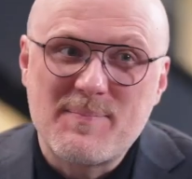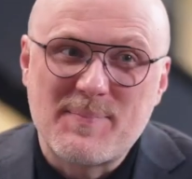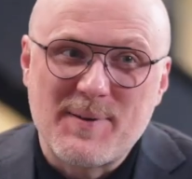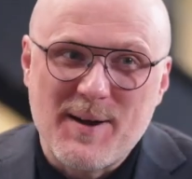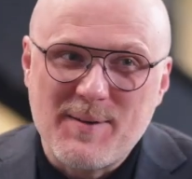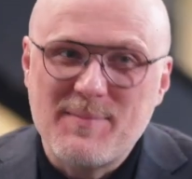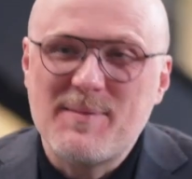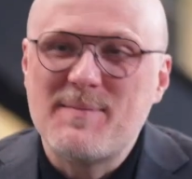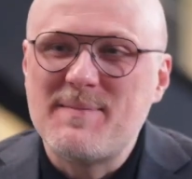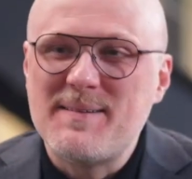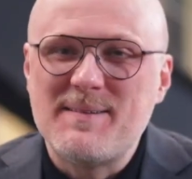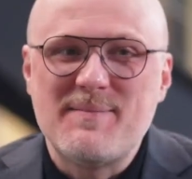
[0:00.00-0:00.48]

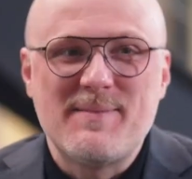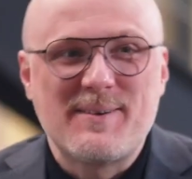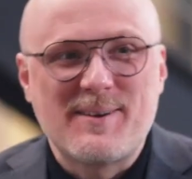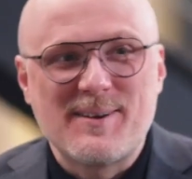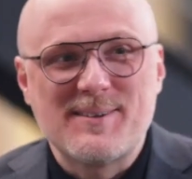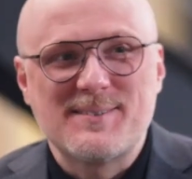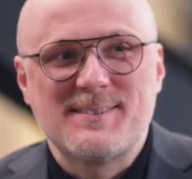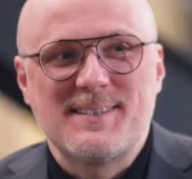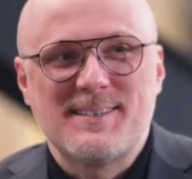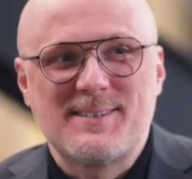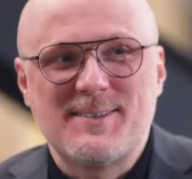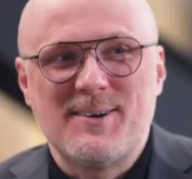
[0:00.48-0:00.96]
Probably
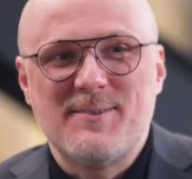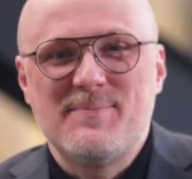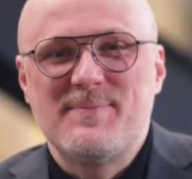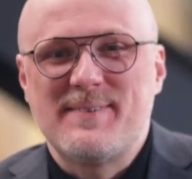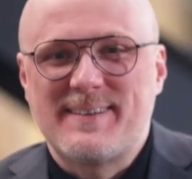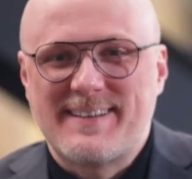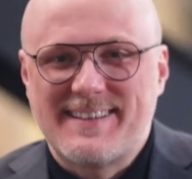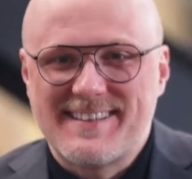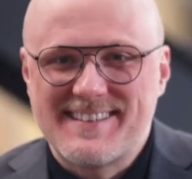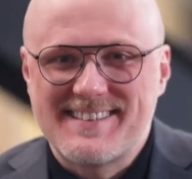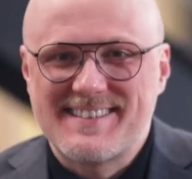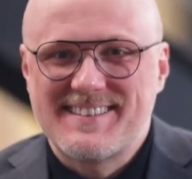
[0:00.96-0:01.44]
because the
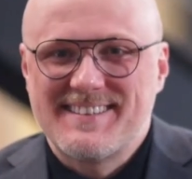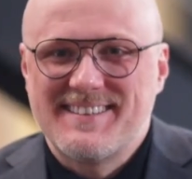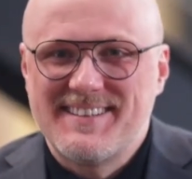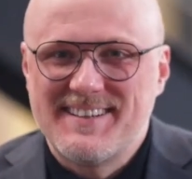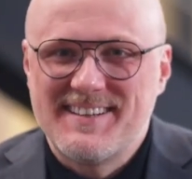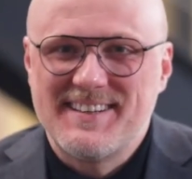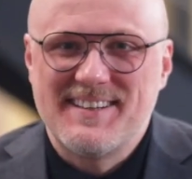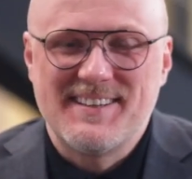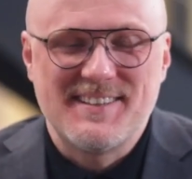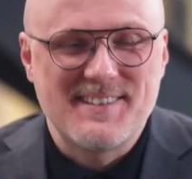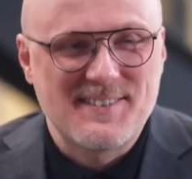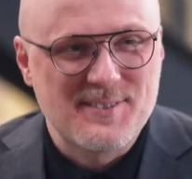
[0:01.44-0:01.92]
topic is
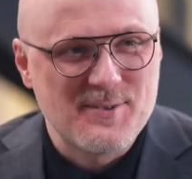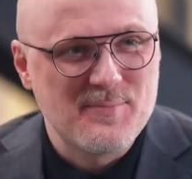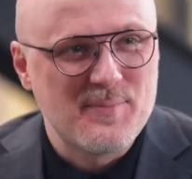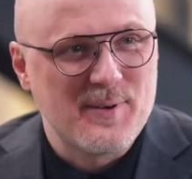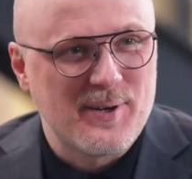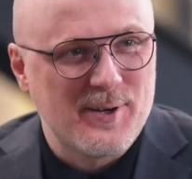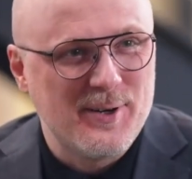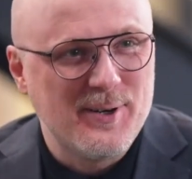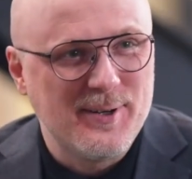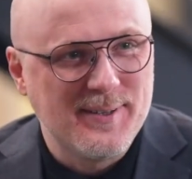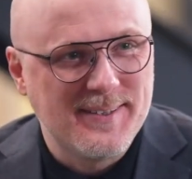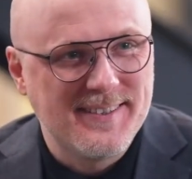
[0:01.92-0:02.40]

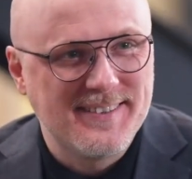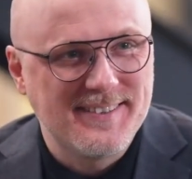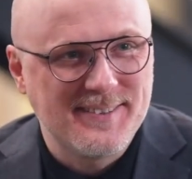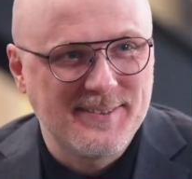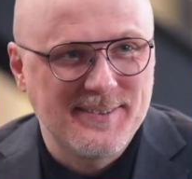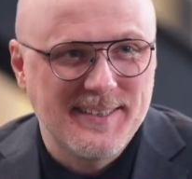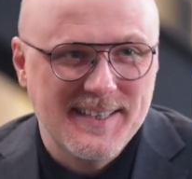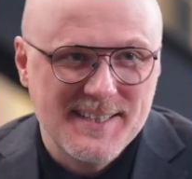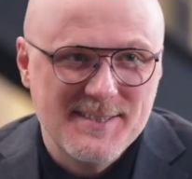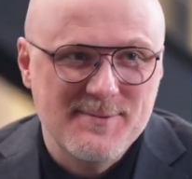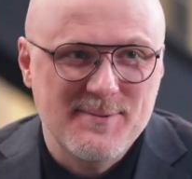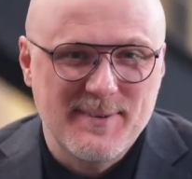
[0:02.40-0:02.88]
super hot, so
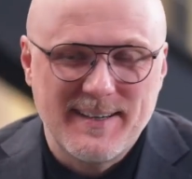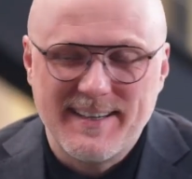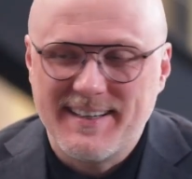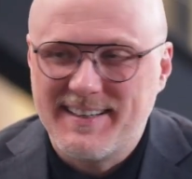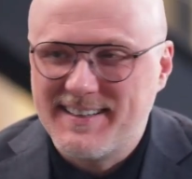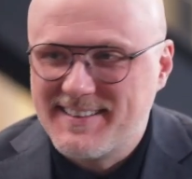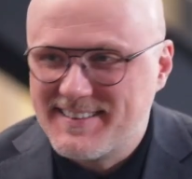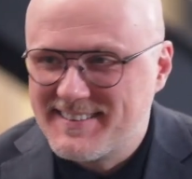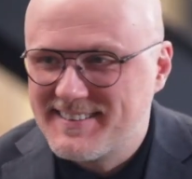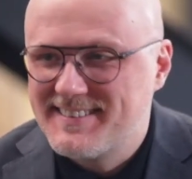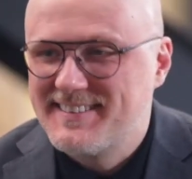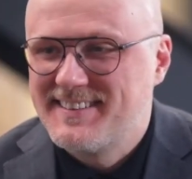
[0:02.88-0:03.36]
that's
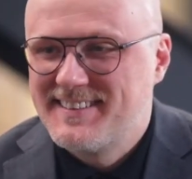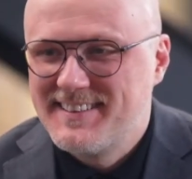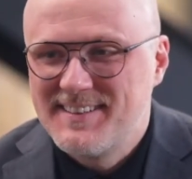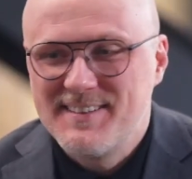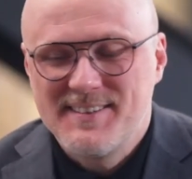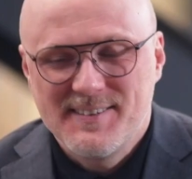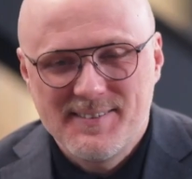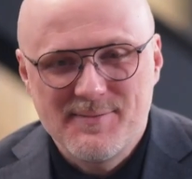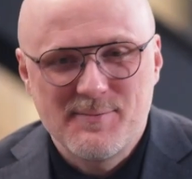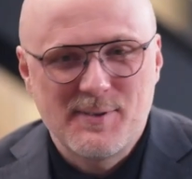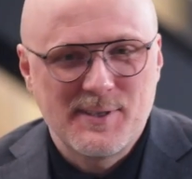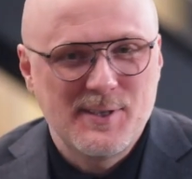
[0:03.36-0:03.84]
why
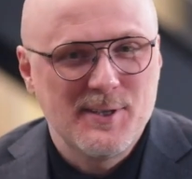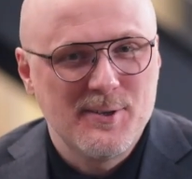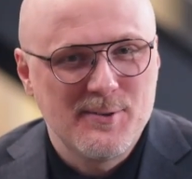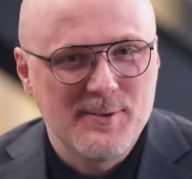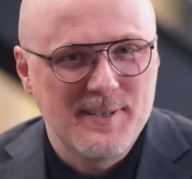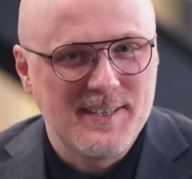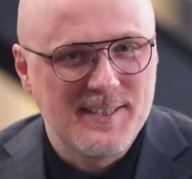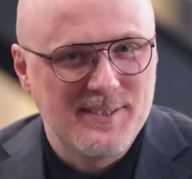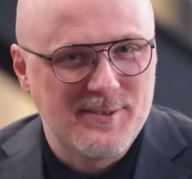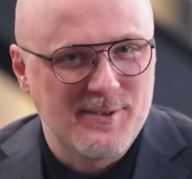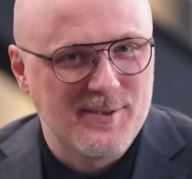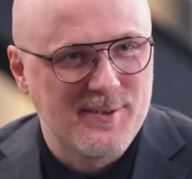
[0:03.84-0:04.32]
we don't
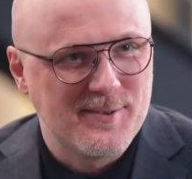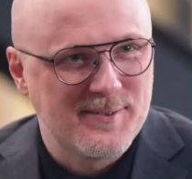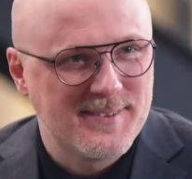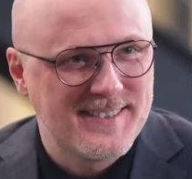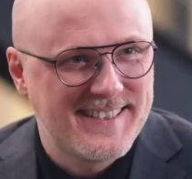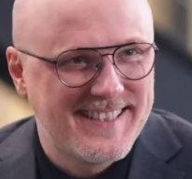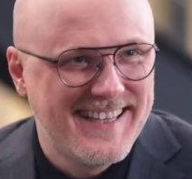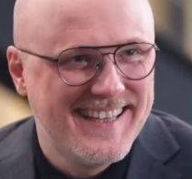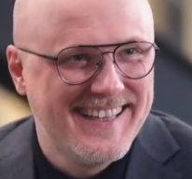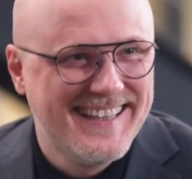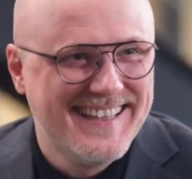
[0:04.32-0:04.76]
need roads.